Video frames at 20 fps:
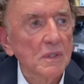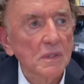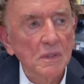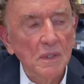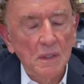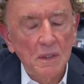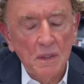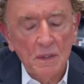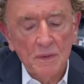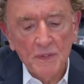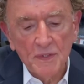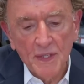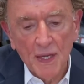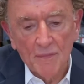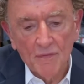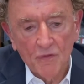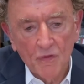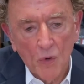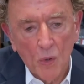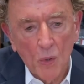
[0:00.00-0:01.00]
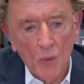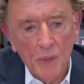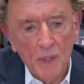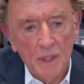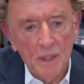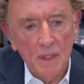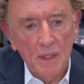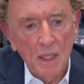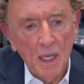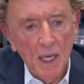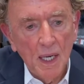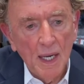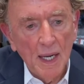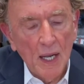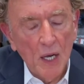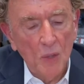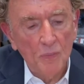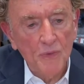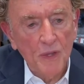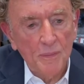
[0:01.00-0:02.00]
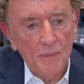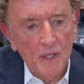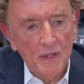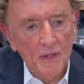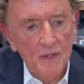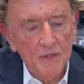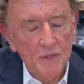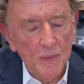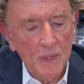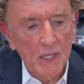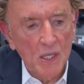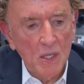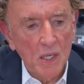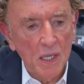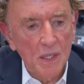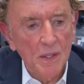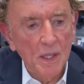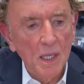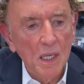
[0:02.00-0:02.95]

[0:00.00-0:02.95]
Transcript: to step forward and help them in this regard.